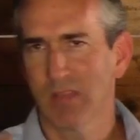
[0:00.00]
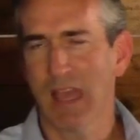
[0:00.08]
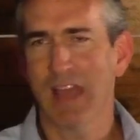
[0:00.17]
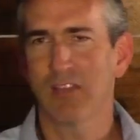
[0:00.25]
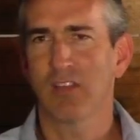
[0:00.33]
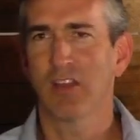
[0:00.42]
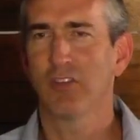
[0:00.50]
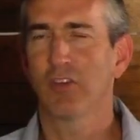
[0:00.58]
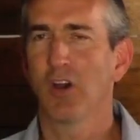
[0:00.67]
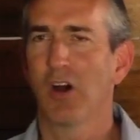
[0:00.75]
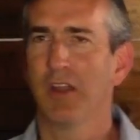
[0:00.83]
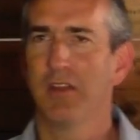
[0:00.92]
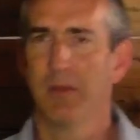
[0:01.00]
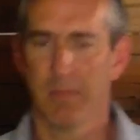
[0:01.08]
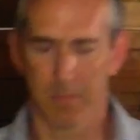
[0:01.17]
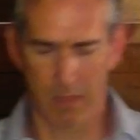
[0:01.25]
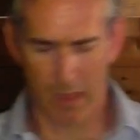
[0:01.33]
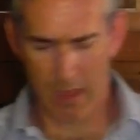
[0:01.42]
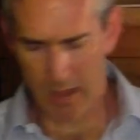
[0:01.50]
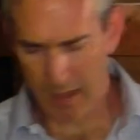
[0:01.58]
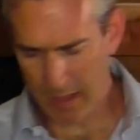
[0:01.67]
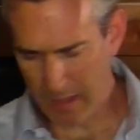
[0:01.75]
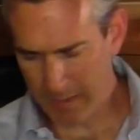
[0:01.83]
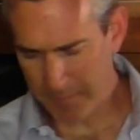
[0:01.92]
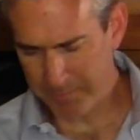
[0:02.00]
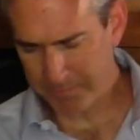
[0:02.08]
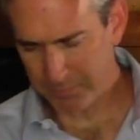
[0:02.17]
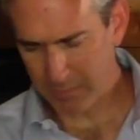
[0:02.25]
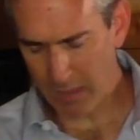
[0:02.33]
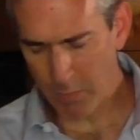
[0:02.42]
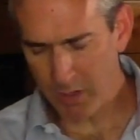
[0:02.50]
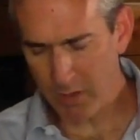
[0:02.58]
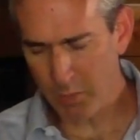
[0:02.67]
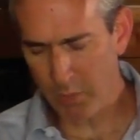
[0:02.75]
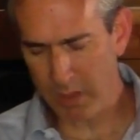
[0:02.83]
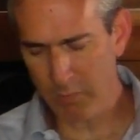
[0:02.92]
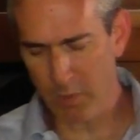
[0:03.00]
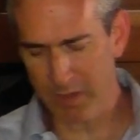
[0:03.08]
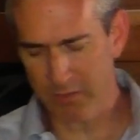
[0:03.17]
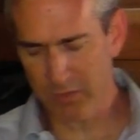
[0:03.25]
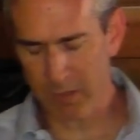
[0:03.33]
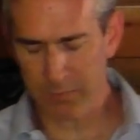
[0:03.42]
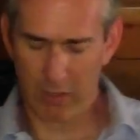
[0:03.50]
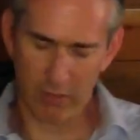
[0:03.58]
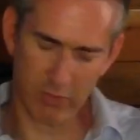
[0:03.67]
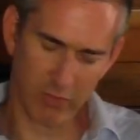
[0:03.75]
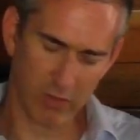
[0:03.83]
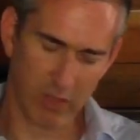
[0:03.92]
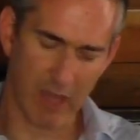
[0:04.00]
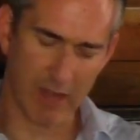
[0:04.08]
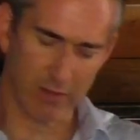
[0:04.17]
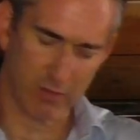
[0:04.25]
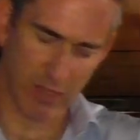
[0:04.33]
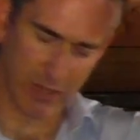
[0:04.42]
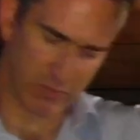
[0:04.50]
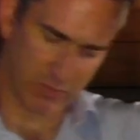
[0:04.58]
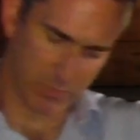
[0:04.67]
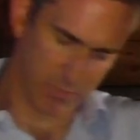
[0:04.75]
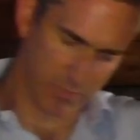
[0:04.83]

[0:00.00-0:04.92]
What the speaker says: as unto God. I wanted to read one scripture here just to kind of touch